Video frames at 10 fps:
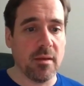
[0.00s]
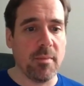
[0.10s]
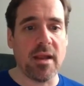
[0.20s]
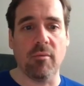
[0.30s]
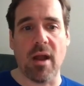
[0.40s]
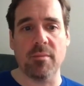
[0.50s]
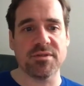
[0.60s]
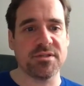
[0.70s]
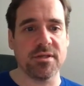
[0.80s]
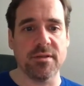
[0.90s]
Micah
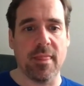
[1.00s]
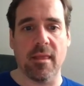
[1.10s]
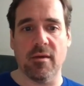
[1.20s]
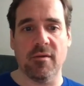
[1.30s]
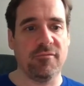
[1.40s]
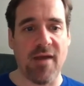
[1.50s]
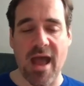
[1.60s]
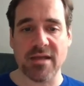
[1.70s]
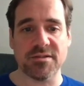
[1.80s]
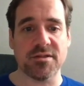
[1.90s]
Robinson,
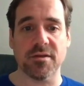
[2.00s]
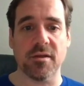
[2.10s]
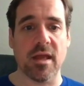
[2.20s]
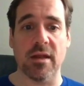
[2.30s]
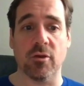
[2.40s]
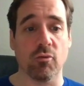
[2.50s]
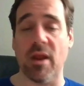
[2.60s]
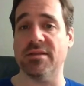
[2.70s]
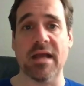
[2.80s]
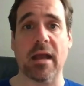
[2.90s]
fast and
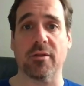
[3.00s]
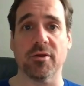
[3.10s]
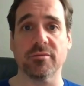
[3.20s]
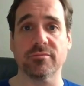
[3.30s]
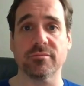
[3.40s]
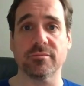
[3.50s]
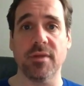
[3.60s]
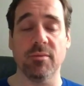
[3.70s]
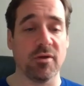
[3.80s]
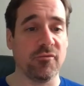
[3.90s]
great tackler.
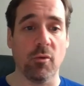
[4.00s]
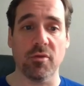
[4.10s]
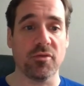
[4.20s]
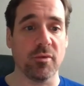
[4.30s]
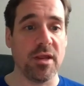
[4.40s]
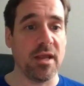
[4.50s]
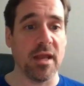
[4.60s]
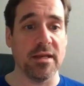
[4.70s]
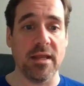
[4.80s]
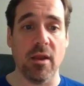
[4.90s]
He ran a 4.3,
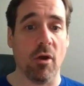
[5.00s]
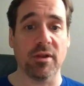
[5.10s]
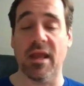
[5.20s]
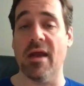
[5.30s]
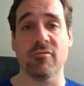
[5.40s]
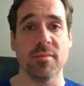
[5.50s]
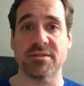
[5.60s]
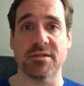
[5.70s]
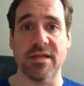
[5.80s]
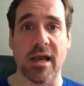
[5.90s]
and he hardly ever
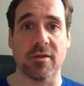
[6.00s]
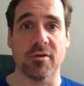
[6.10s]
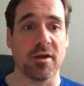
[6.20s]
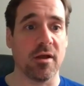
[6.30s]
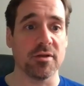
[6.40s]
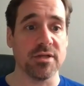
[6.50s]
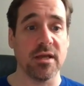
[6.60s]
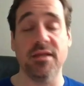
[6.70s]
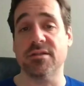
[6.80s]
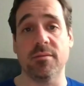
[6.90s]
missed a tackle in college.
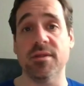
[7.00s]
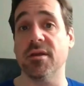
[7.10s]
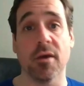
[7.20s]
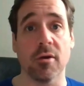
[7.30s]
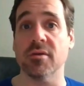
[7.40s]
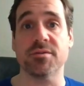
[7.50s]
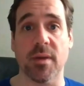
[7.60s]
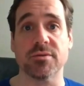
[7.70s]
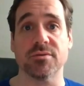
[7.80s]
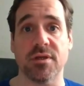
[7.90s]
He's going to be the gunner on
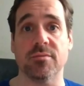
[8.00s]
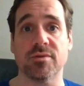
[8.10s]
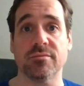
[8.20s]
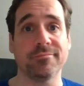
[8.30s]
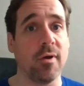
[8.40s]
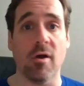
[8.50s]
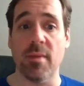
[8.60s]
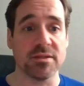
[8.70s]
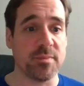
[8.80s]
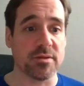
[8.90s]
special teams. All
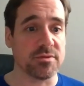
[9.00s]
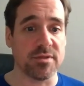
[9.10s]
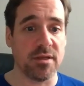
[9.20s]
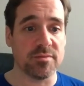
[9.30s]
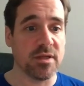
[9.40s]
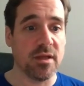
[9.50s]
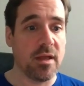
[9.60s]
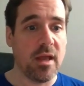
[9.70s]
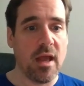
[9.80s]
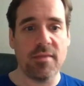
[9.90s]
about special teams.
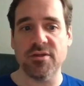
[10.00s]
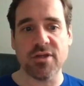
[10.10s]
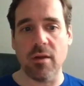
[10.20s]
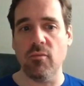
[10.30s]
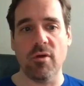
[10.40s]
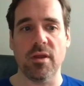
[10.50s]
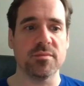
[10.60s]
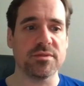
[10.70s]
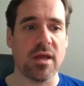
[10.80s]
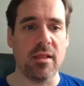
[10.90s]
And then John
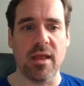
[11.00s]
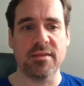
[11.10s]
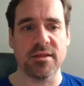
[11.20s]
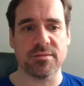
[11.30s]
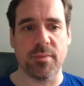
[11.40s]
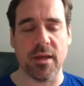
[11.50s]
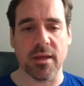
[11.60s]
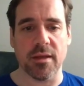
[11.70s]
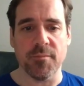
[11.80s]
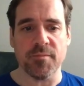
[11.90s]
Williams, I like this
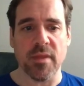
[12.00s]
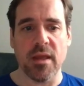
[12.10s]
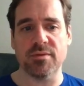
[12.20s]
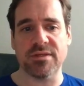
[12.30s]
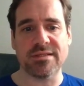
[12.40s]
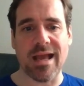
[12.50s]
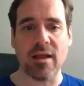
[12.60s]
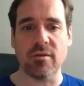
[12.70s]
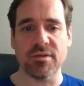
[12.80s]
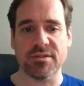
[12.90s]
pick. He was a
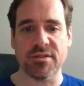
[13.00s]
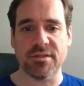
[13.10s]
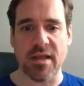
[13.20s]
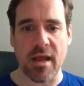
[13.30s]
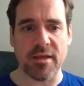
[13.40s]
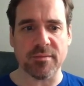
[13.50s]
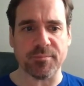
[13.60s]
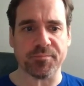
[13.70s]
tackle at Cincinnati.